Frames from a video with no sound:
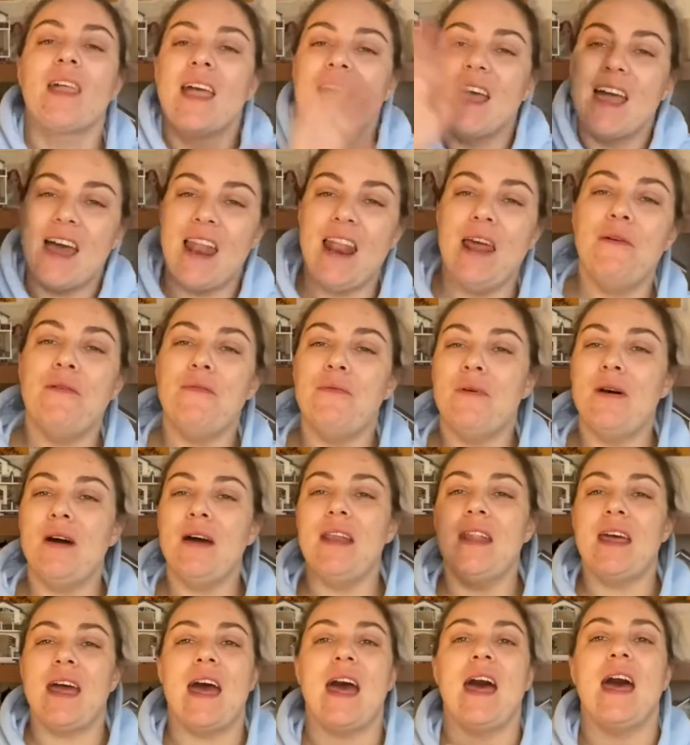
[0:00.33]
Hello
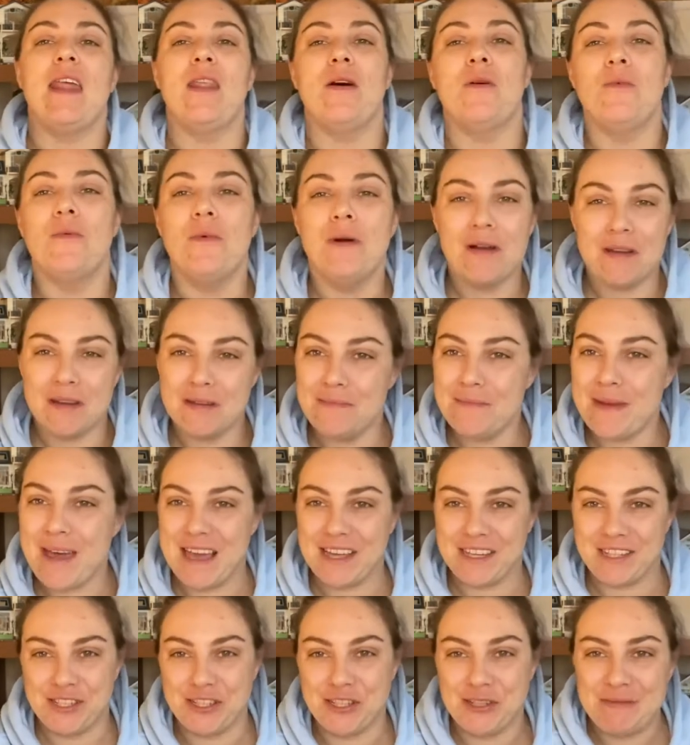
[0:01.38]
everyone and welcome
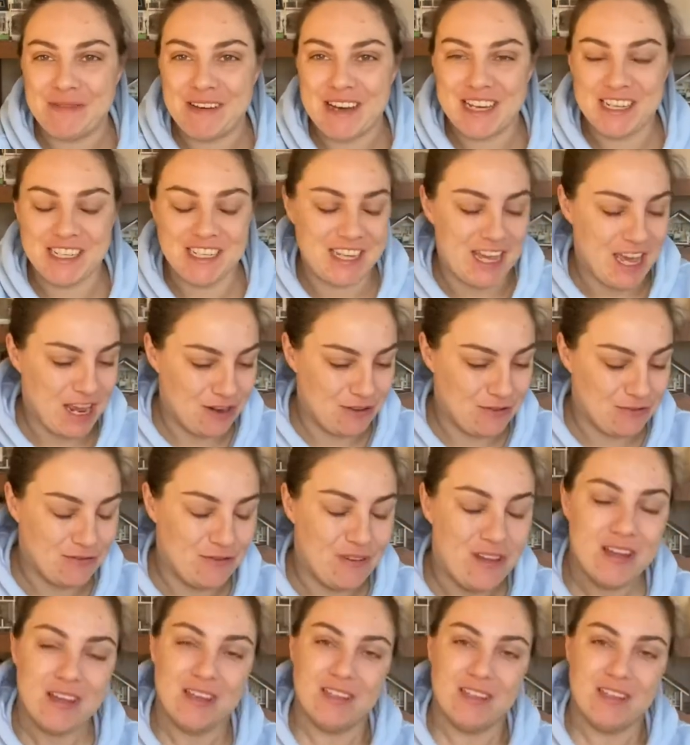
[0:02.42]
back to my channel.